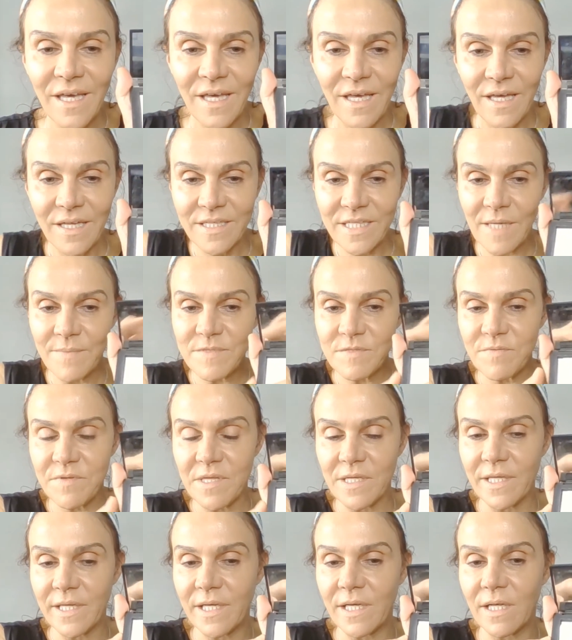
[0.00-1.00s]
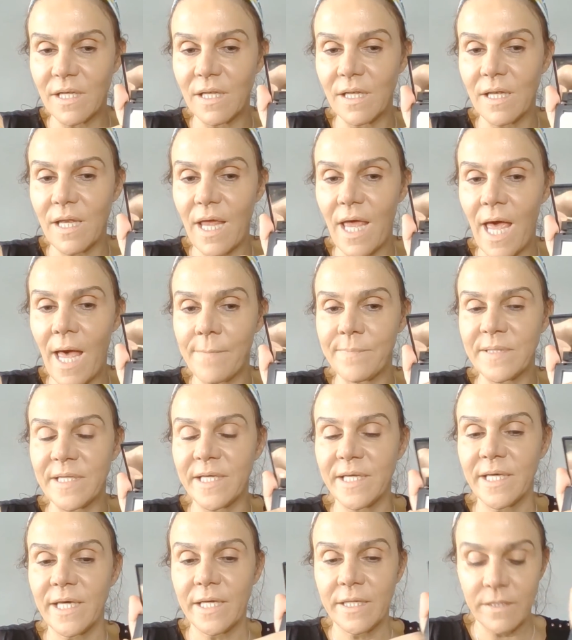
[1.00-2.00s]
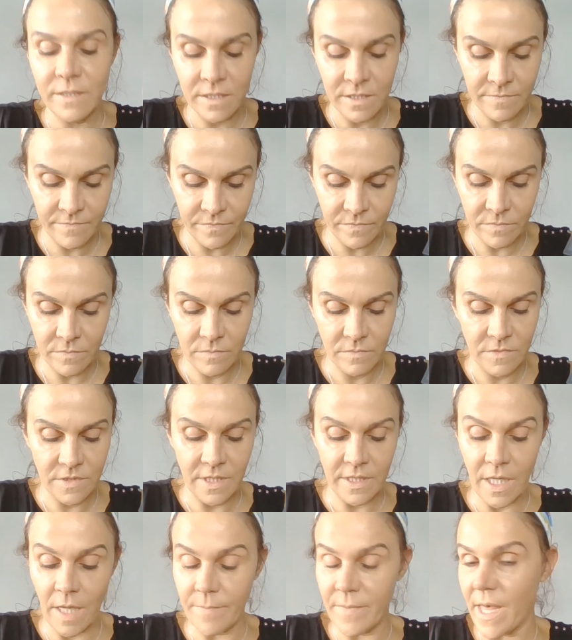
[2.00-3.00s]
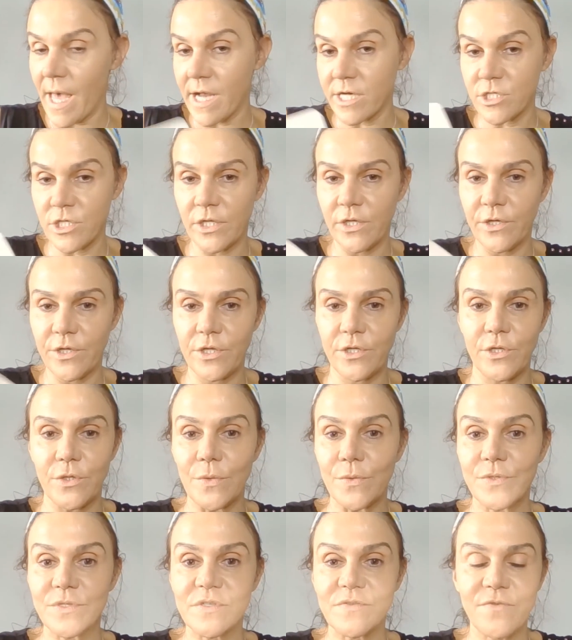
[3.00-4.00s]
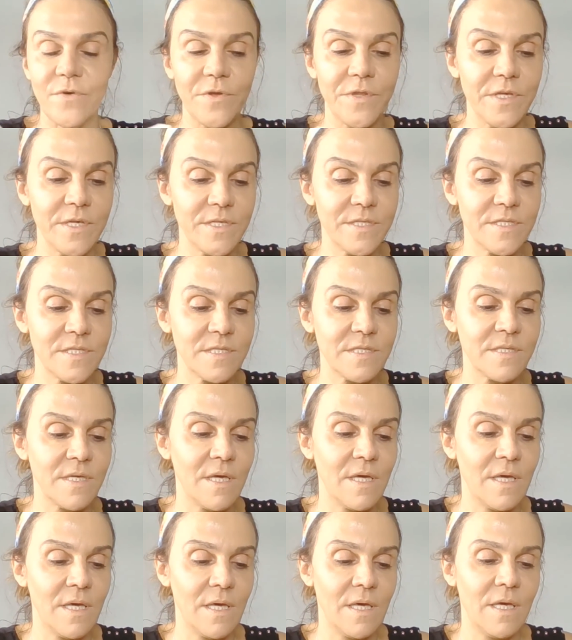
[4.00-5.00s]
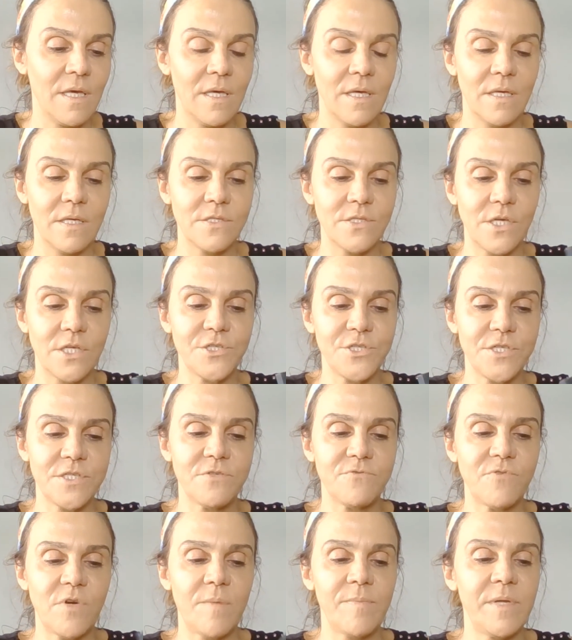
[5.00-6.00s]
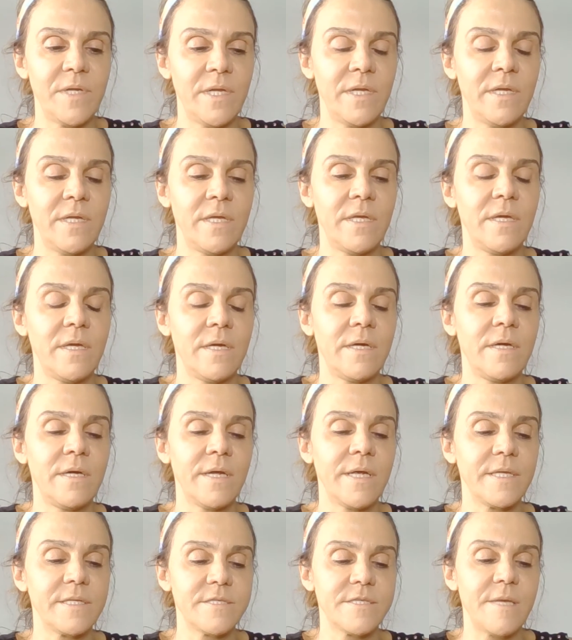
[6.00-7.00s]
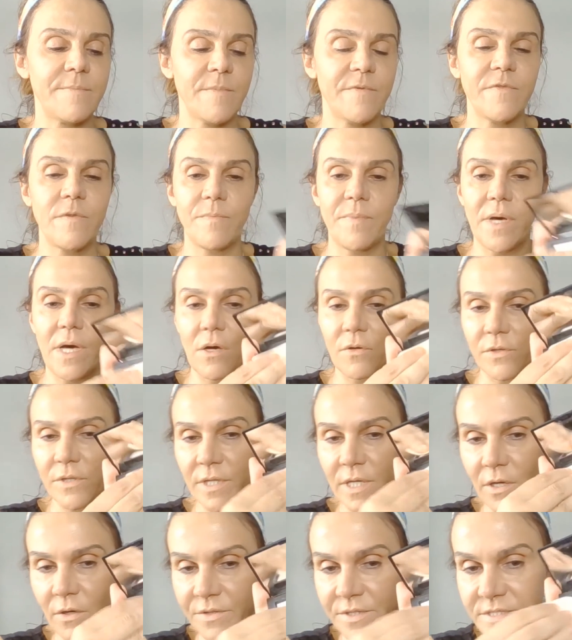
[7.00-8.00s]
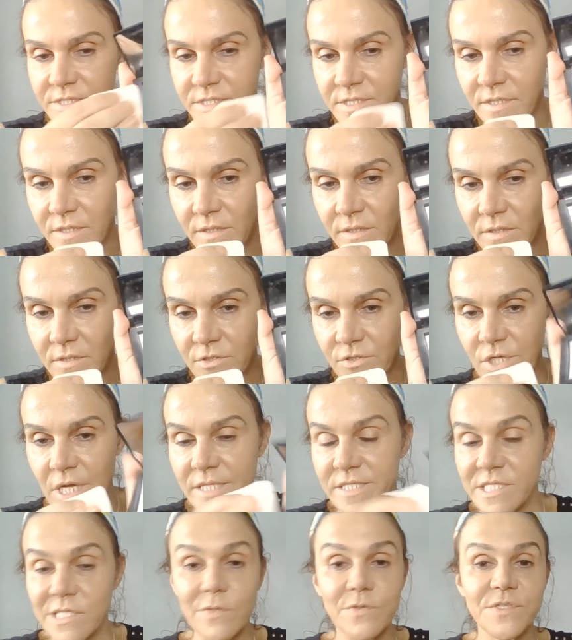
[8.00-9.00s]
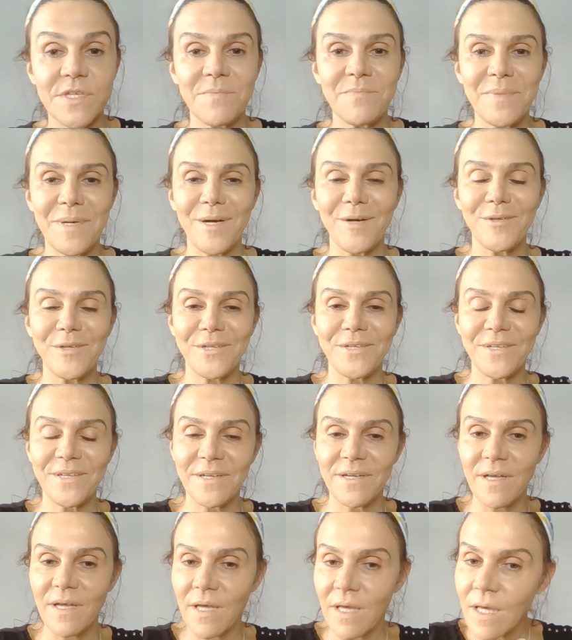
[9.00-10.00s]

It comes with a little applicator that I'm actually going to use for this. So I just rub it in here, get some of the powder out. It's a translucent powder.